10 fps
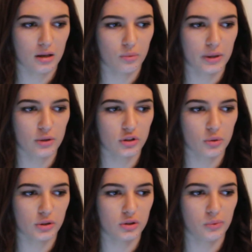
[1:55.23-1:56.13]
we also
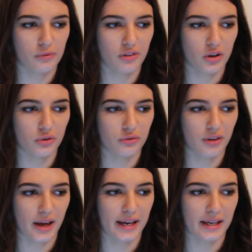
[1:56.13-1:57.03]
want to involve
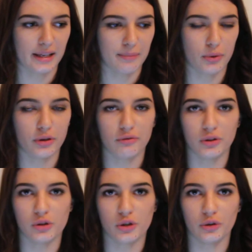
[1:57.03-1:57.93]
a point of
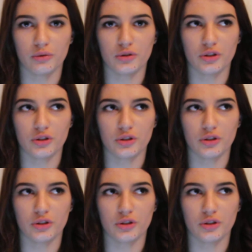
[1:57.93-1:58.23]
view shot.